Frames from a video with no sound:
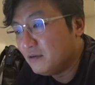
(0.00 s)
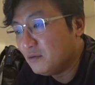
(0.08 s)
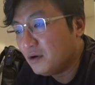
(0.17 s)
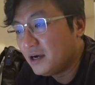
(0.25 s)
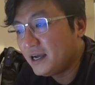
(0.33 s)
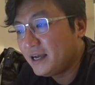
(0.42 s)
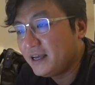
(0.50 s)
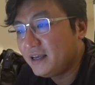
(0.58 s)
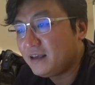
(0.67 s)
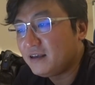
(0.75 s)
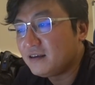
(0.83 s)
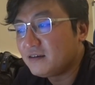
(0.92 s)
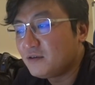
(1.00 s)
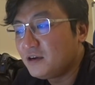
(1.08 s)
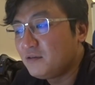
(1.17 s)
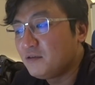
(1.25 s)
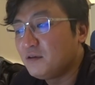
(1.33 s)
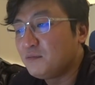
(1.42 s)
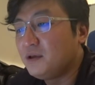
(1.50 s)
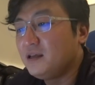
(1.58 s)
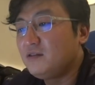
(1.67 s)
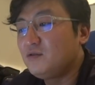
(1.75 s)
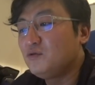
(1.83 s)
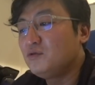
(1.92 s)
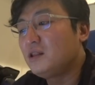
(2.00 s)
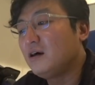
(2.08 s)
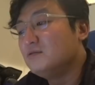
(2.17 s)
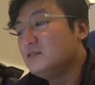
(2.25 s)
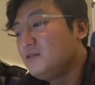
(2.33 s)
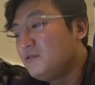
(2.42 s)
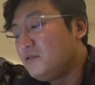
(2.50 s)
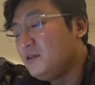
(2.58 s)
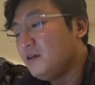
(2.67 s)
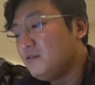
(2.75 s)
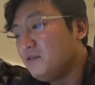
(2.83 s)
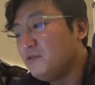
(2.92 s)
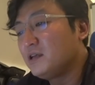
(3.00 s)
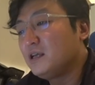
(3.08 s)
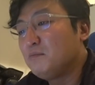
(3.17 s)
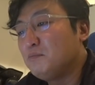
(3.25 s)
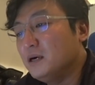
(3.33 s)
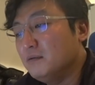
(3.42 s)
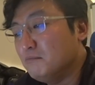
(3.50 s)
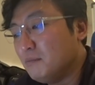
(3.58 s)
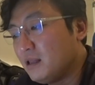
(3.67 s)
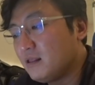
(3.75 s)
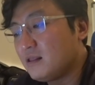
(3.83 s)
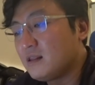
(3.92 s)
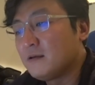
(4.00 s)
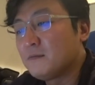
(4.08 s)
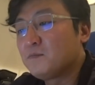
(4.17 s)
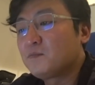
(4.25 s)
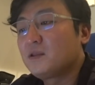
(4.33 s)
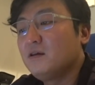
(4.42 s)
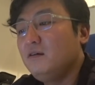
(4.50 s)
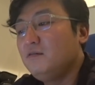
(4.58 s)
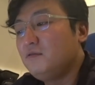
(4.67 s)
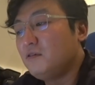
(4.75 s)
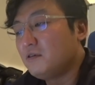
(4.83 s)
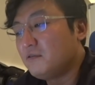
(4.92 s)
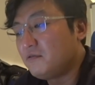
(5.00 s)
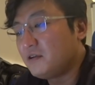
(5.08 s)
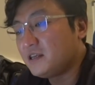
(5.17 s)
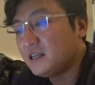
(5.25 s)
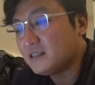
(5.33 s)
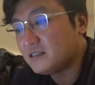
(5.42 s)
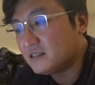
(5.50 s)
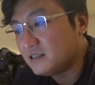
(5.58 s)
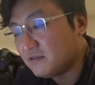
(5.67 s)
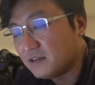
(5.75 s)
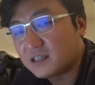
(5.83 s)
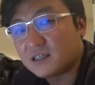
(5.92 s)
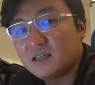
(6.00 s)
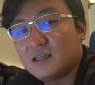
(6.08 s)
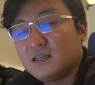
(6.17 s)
Why you want to pay 2,300 ringgit per month for a freaking Civic?